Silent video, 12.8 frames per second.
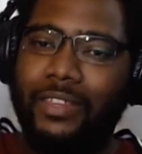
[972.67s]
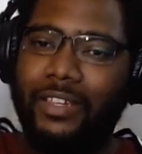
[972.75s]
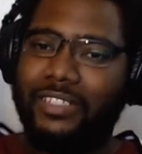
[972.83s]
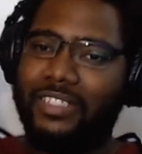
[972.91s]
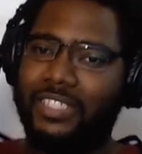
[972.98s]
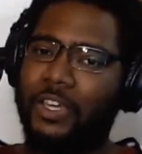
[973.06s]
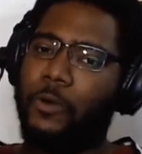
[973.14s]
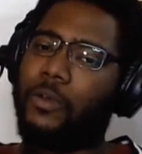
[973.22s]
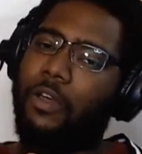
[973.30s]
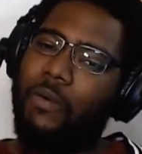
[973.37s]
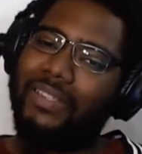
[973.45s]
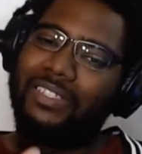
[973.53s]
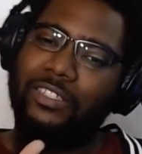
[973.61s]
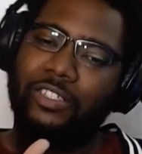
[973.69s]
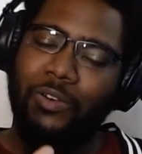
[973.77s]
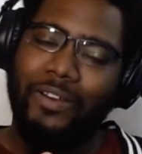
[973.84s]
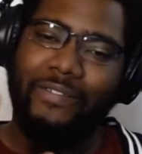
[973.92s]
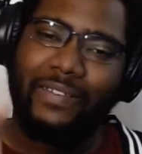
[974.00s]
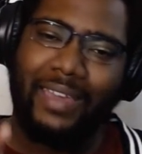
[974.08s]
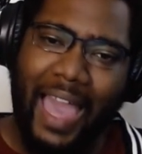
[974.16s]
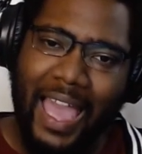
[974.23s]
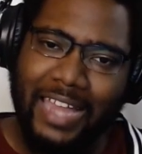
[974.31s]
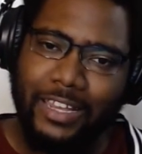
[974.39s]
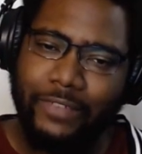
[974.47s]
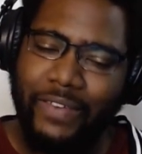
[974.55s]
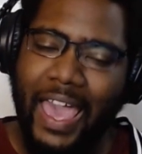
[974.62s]
they're still going to sort of
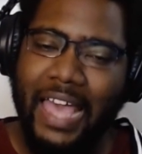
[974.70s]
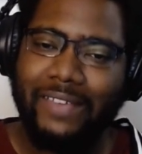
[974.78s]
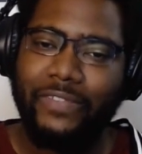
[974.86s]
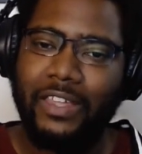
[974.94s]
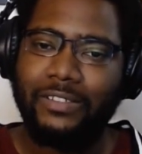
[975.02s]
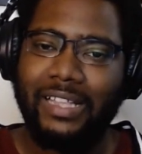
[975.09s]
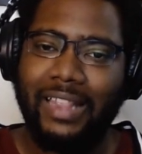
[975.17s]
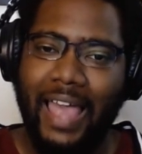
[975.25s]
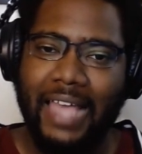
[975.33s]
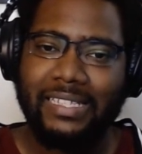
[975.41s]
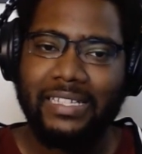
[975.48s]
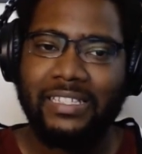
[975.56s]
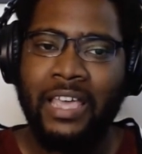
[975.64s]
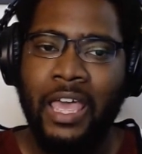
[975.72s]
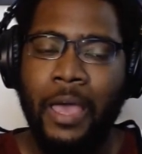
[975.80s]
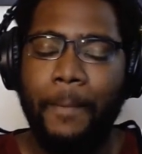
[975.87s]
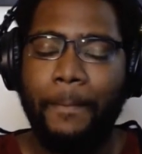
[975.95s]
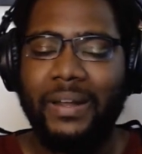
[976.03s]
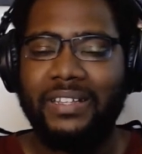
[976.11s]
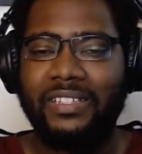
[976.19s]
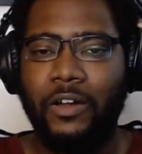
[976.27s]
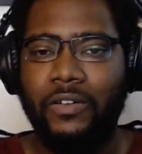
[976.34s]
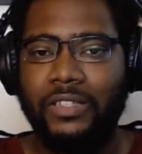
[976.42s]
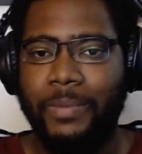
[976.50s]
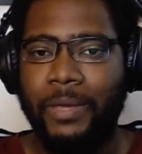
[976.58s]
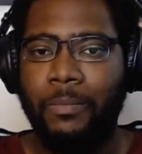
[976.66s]
kind of have those classes, but it's
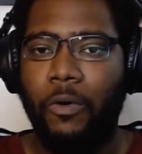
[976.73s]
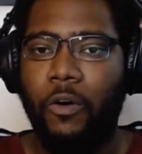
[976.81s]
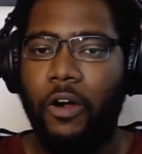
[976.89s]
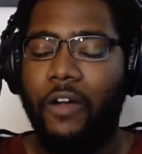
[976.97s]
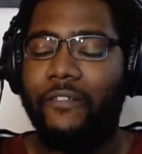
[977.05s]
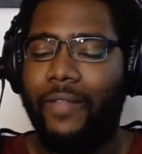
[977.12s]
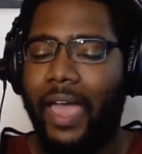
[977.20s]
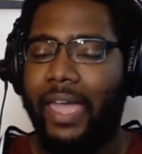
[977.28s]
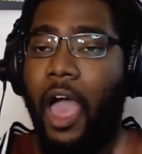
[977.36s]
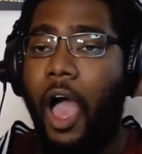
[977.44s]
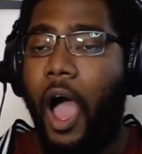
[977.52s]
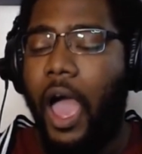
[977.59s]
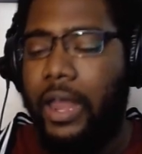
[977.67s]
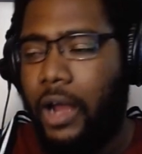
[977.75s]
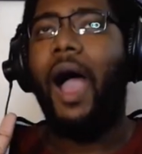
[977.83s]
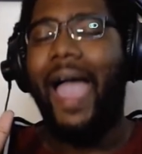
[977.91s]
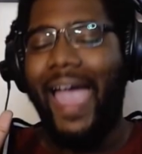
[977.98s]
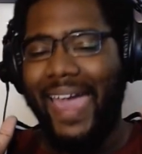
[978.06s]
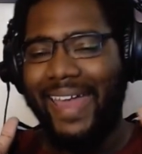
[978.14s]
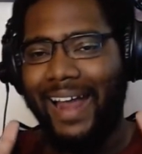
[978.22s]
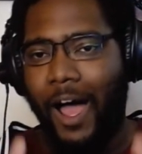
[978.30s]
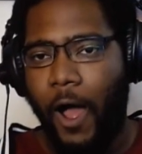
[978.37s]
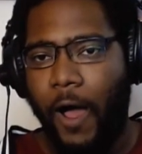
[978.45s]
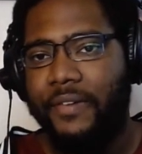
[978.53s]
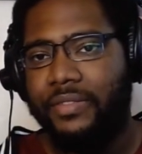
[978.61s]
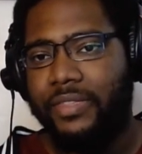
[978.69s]
going to be more of like an
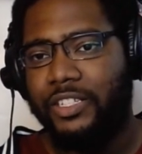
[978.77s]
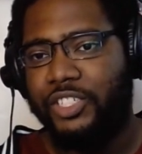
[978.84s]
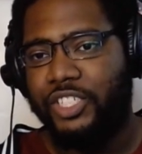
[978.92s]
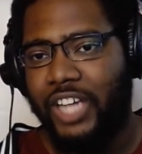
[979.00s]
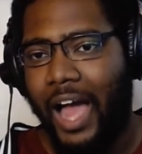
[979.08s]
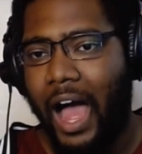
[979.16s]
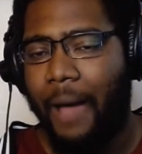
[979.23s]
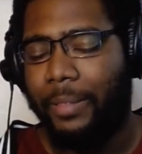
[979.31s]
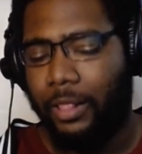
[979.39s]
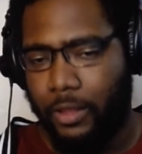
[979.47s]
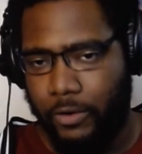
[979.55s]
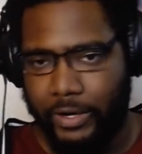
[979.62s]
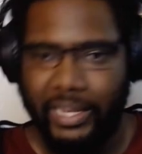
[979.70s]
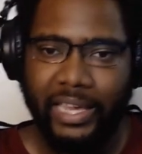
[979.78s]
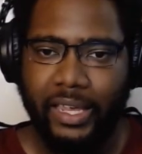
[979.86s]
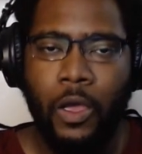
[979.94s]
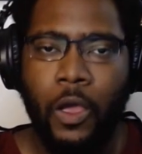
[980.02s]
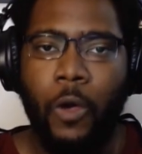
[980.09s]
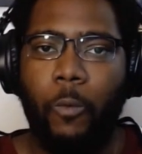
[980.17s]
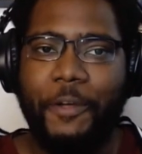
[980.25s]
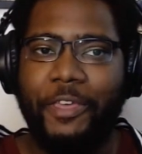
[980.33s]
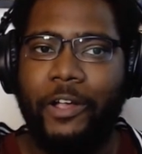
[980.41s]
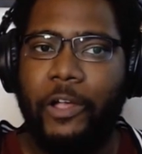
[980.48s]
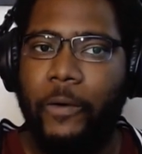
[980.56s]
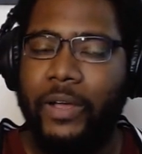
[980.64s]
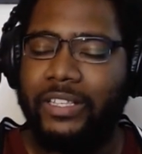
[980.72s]
on-the-job learning, where
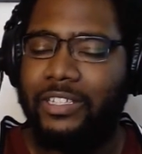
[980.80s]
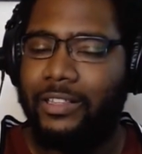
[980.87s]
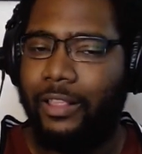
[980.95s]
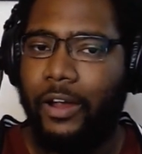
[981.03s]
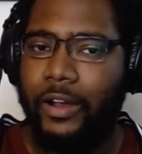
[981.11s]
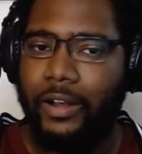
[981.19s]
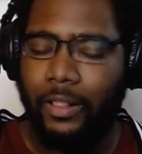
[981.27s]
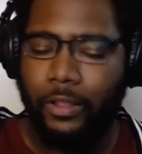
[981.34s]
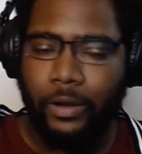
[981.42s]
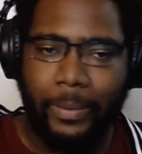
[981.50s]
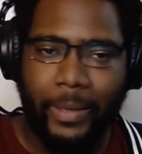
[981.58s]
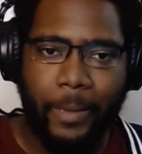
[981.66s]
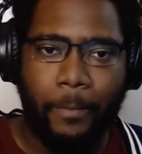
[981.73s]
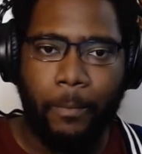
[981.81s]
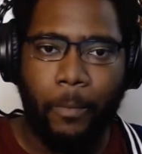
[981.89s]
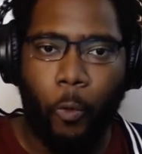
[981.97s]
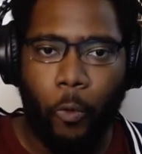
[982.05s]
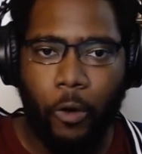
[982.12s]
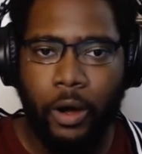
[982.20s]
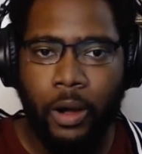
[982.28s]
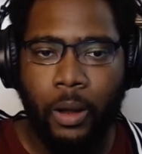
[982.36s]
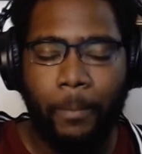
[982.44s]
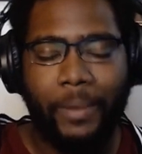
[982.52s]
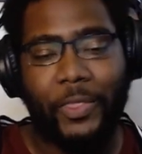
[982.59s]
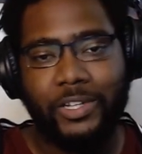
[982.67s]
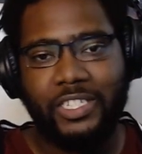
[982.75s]
they're going to learn a little bit more,
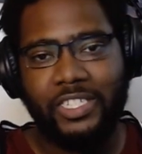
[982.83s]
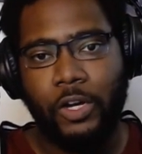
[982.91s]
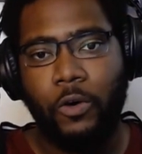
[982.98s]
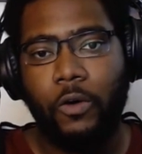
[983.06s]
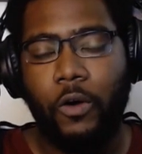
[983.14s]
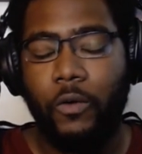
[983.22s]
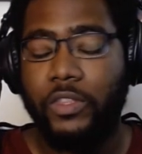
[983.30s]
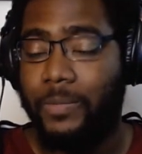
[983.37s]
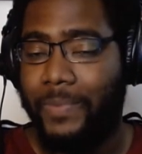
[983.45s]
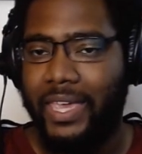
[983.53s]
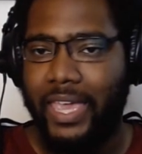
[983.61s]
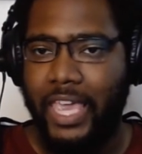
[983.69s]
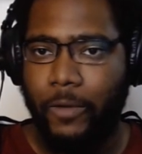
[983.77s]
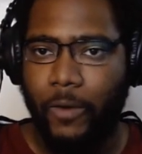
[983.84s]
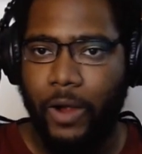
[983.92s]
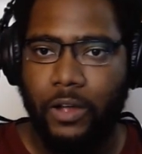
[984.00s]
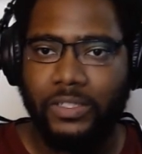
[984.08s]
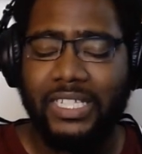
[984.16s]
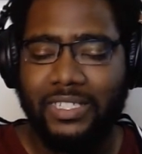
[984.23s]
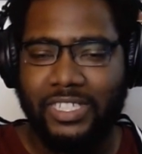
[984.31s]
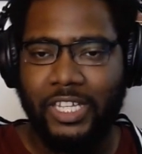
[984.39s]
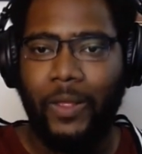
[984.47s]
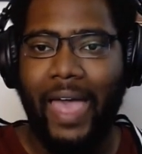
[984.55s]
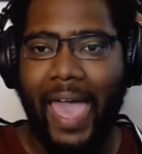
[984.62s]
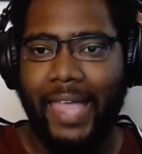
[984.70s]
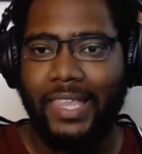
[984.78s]
but they're still going to be heroes,
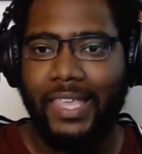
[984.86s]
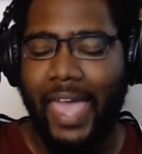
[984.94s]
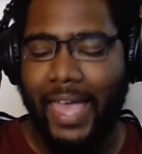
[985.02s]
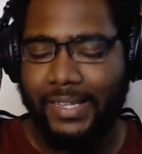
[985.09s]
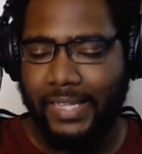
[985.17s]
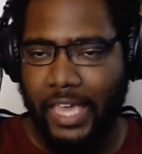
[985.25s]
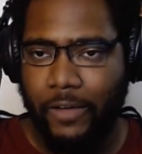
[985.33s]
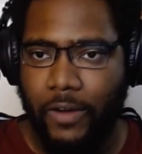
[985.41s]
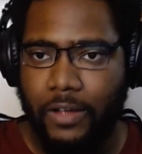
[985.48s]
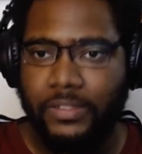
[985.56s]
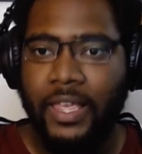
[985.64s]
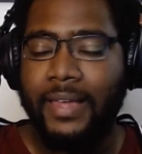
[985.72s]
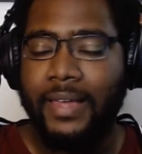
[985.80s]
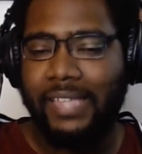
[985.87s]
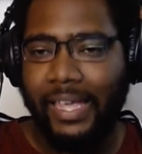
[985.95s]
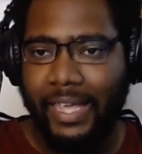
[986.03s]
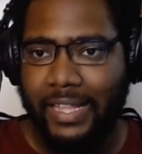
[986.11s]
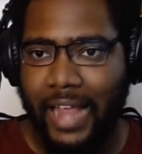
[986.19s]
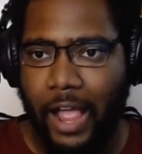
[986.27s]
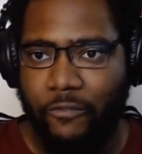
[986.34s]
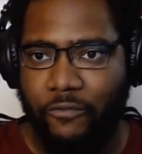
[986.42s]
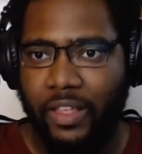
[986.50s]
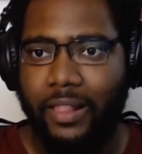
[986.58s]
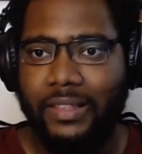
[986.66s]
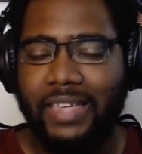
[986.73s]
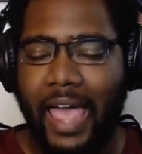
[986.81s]
still acting as heroes, taking down
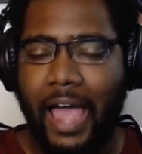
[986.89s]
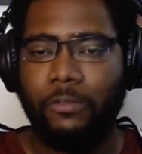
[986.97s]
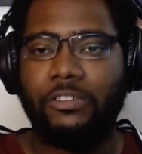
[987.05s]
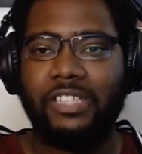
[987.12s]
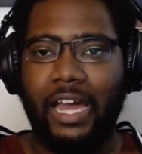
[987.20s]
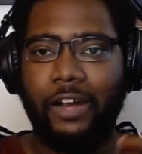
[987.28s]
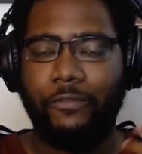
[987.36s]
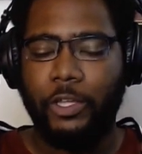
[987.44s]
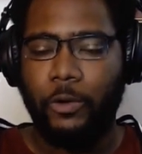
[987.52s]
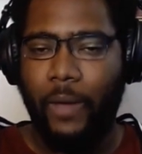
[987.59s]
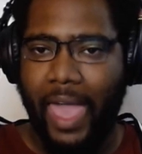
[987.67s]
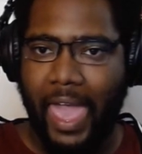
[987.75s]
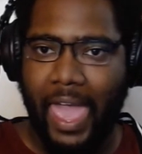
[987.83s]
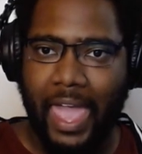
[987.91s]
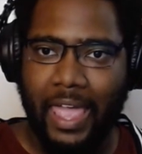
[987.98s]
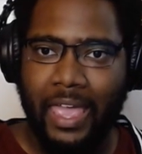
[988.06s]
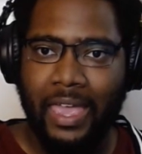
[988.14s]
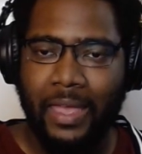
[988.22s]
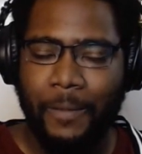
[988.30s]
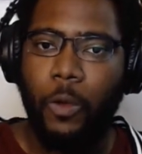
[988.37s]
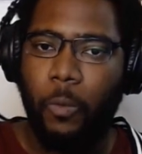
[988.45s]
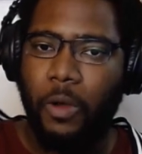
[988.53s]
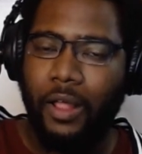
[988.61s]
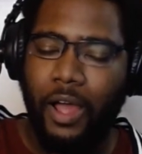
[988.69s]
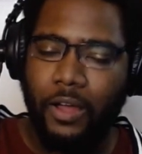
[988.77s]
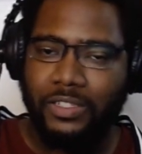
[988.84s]
villains outside of UA,
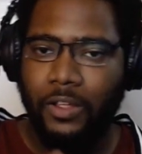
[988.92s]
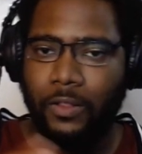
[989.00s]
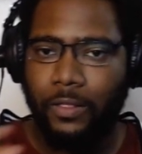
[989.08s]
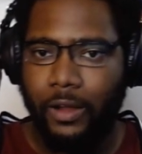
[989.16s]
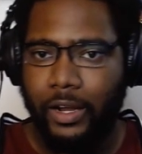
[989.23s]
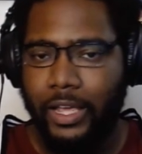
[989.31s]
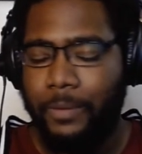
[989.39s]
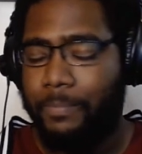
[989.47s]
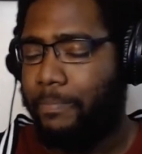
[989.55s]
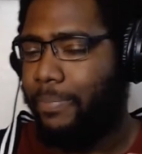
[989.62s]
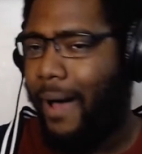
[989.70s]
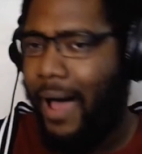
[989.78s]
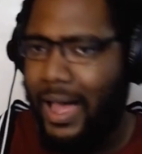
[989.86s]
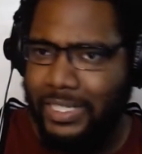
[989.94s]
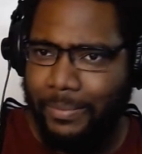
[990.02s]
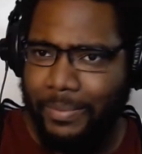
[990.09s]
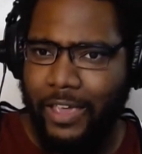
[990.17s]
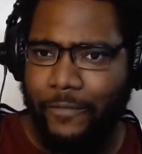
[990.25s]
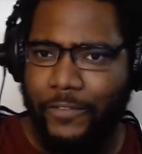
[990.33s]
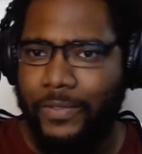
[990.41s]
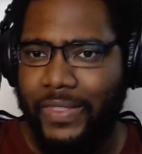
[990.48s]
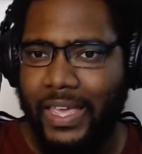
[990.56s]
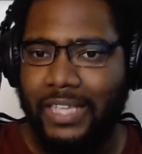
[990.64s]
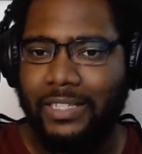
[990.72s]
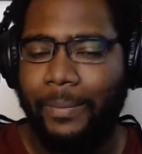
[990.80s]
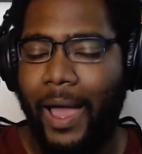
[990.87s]
while also learning possibly a few
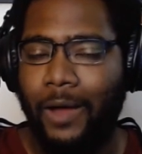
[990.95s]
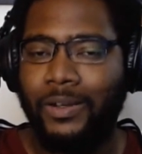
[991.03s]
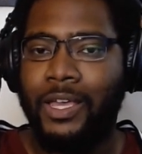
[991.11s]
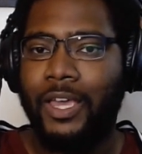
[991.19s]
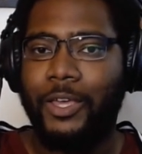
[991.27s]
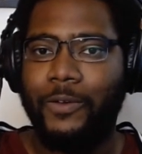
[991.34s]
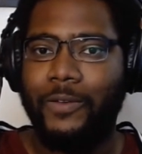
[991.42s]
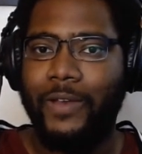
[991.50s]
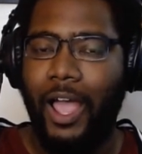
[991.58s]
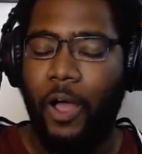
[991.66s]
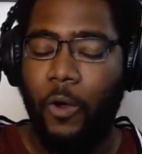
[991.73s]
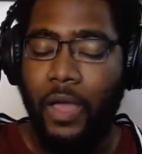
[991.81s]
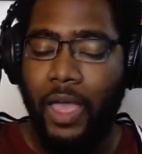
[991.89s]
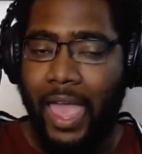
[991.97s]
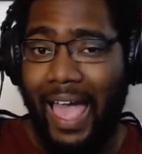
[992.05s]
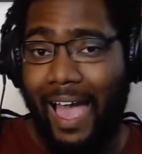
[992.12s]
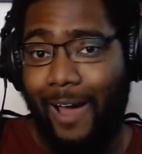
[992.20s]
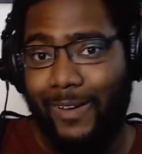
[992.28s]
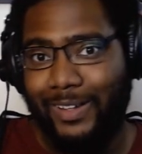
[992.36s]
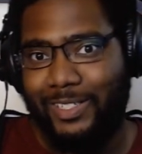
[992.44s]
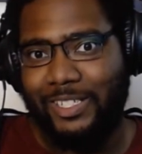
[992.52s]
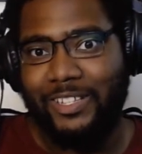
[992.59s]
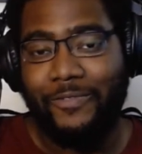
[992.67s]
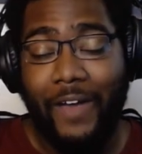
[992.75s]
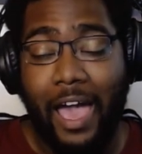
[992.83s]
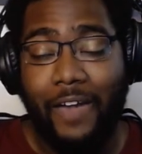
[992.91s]
things about, you know, how to
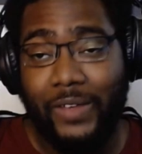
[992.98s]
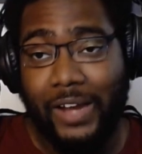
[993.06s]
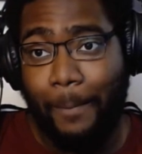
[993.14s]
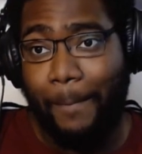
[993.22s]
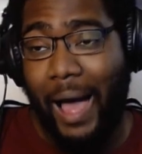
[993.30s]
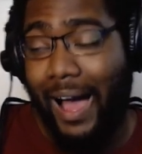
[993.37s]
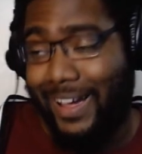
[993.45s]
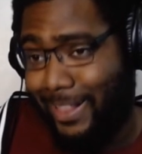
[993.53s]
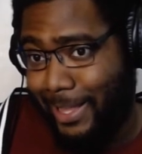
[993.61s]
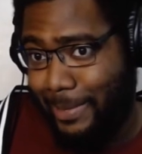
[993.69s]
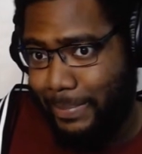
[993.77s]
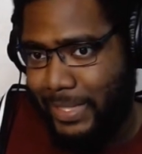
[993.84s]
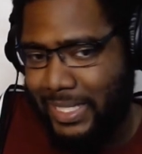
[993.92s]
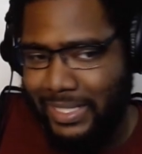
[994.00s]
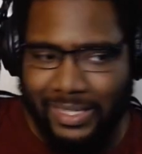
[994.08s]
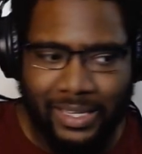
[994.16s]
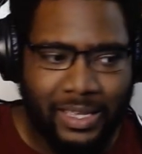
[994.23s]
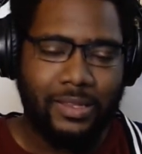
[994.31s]
survive an apocalypse.